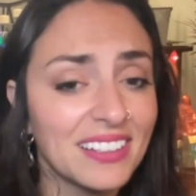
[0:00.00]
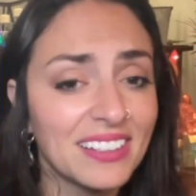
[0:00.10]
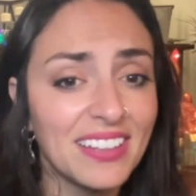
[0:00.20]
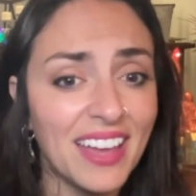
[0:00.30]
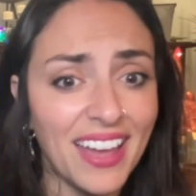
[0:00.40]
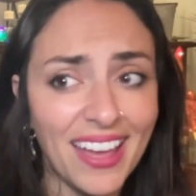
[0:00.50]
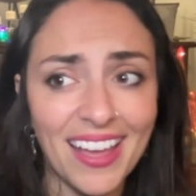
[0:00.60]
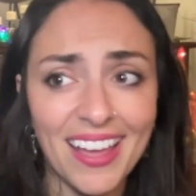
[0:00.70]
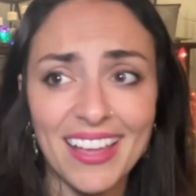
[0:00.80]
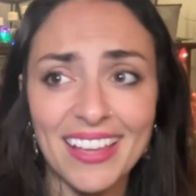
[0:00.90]

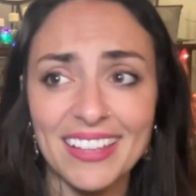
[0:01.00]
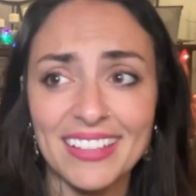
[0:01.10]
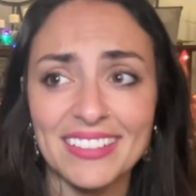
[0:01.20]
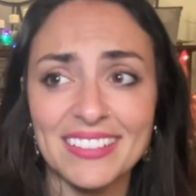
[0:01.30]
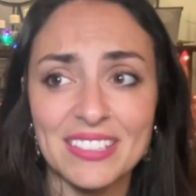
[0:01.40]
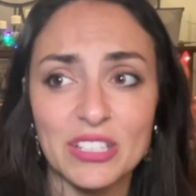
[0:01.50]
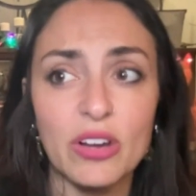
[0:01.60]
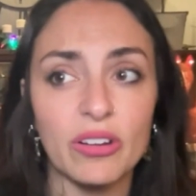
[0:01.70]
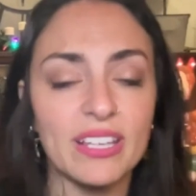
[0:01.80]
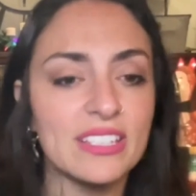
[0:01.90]
Yes.
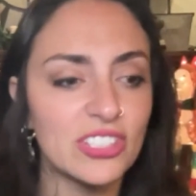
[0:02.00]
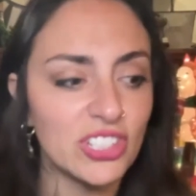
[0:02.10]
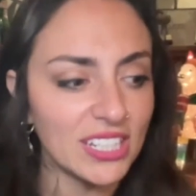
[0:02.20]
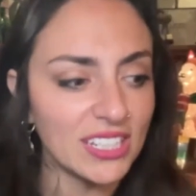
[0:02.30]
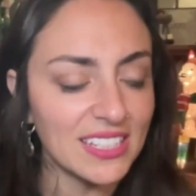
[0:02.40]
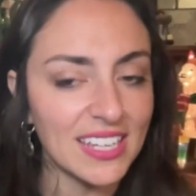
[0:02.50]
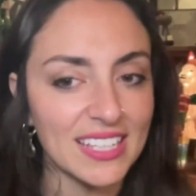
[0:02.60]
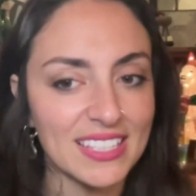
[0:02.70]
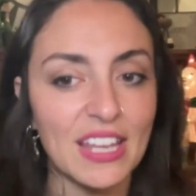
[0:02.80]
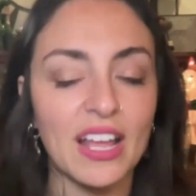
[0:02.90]
No, he's a
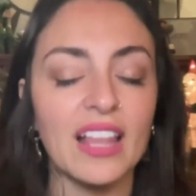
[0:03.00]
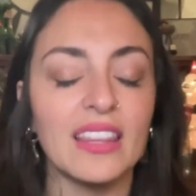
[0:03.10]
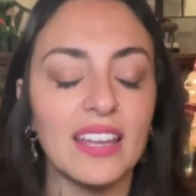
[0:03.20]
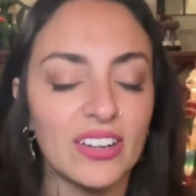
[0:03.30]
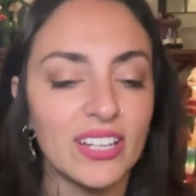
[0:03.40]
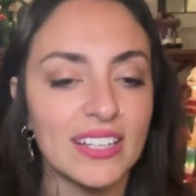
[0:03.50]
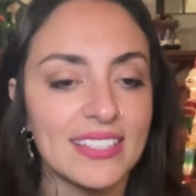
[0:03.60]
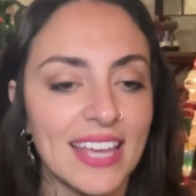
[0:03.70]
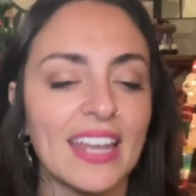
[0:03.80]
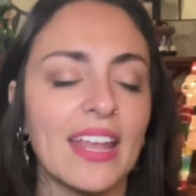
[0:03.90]
genius and hilarious.
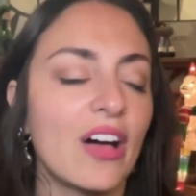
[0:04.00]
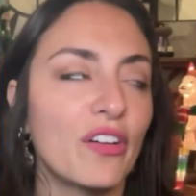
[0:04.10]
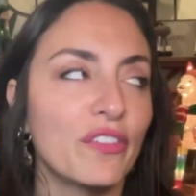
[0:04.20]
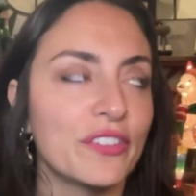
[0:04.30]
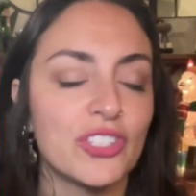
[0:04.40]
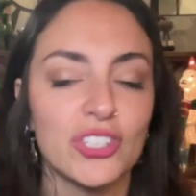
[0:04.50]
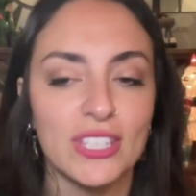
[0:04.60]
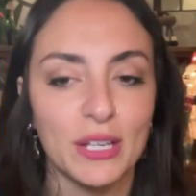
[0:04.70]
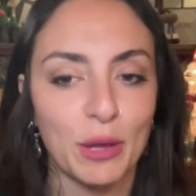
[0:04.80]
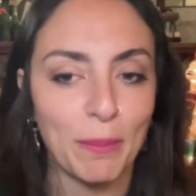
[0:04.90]
And Elf is just
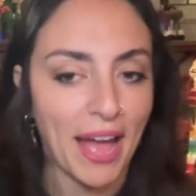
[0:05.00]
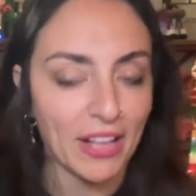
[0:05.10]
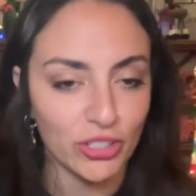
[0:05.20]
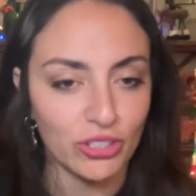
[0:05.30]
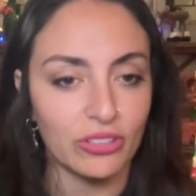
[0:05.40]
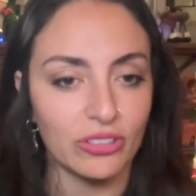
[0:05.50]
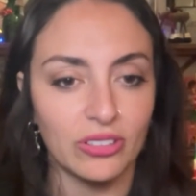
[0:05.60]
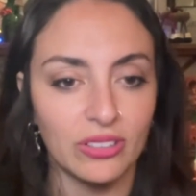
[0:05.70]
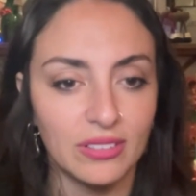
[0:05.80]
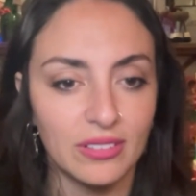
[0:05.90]
like a
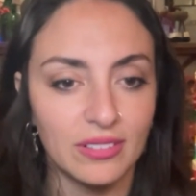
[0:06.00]
magical